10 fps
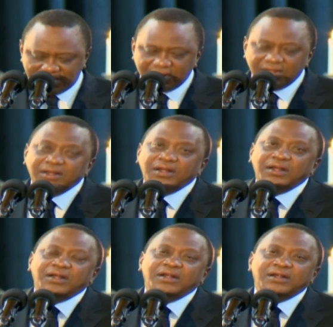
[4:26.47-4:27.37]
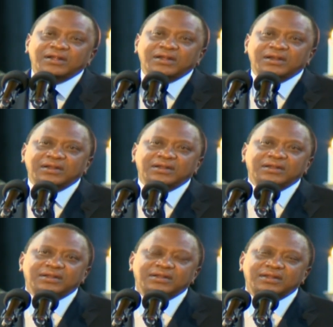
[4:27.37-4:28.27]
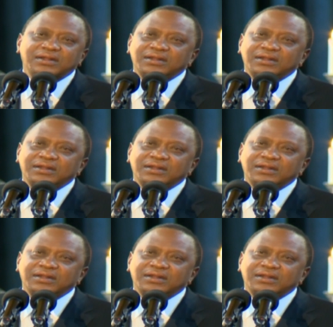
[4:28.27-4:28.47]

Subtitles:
Nobody speaks.